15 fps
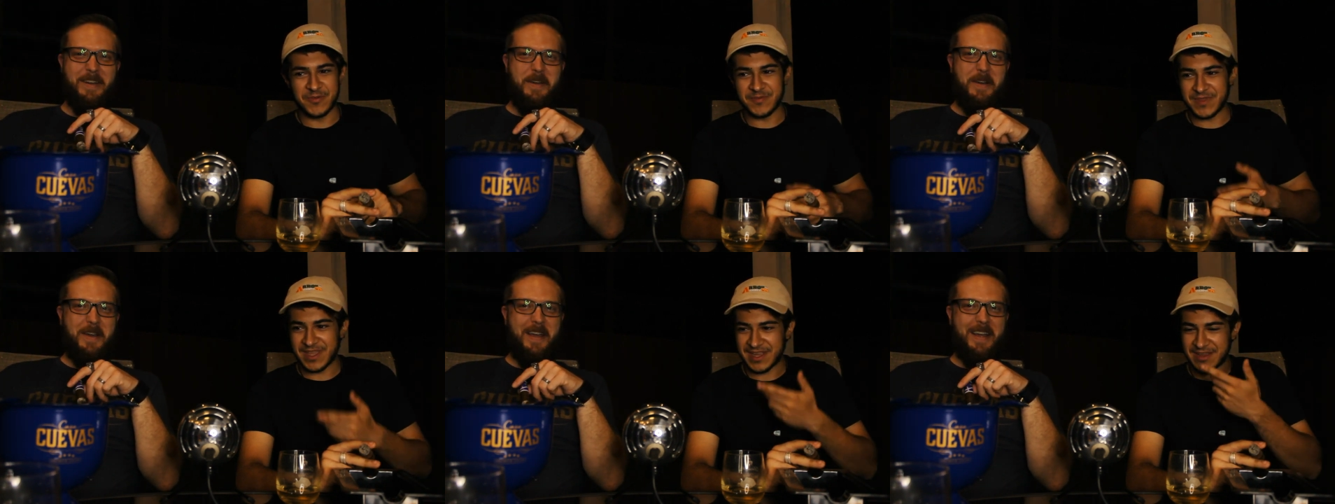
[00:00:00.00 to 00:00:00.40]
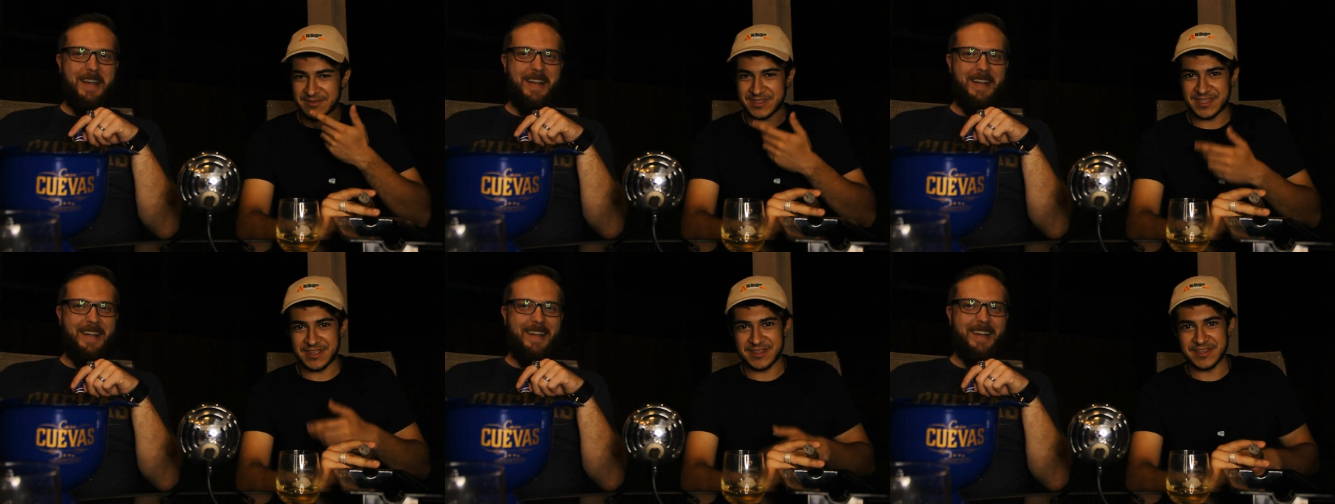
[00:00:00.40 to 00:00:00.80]
Speaker 1: Like I was
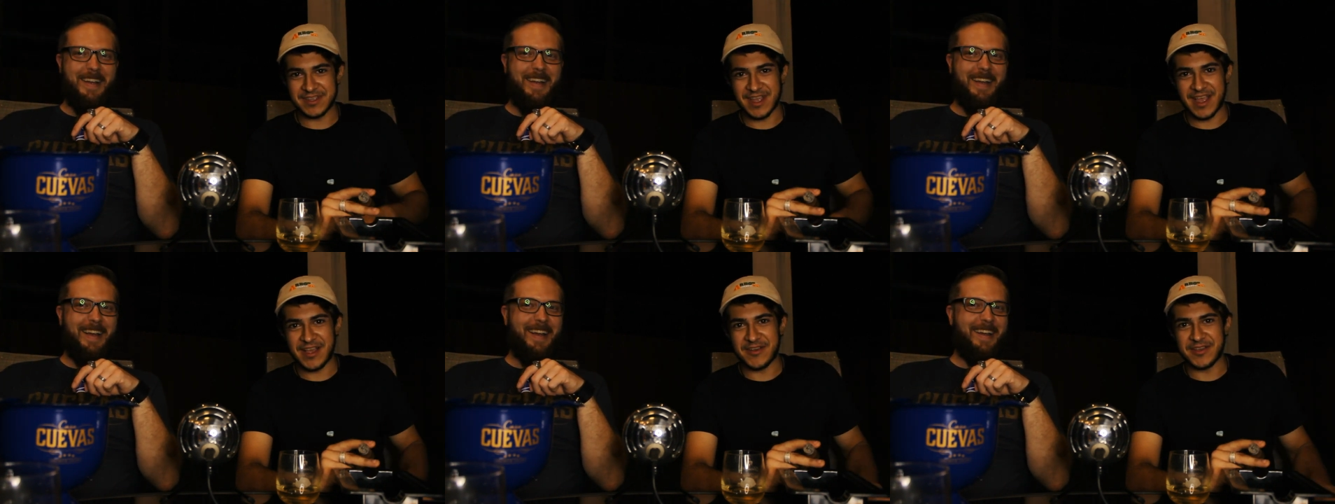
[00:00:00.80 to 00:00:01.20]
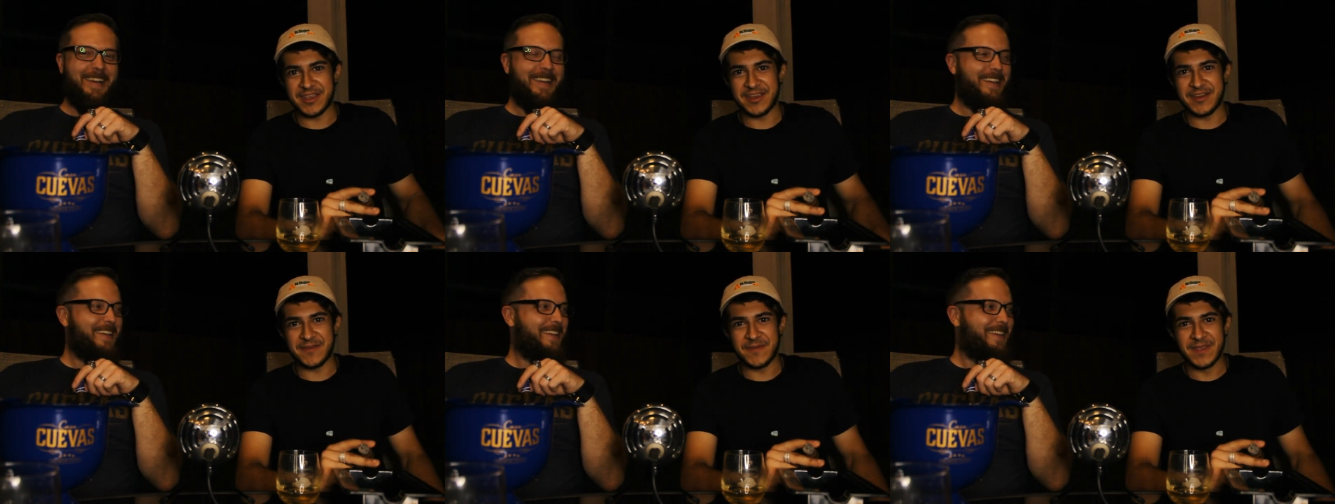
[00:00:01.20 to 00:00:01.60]
telling Kyle
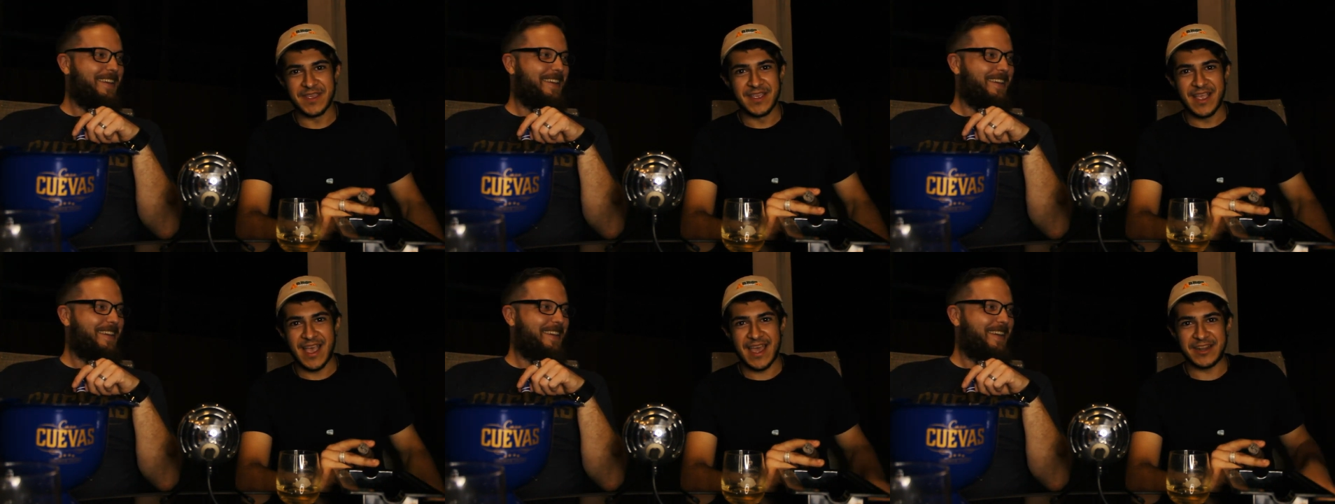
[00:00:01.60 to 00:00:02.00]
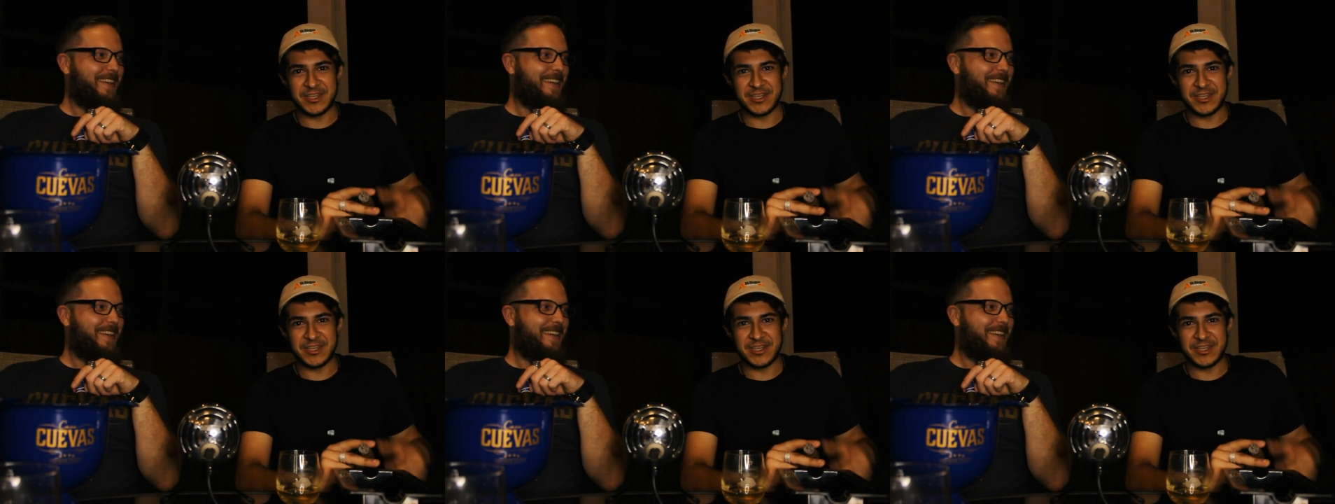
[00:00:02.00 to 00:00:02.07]
here, had to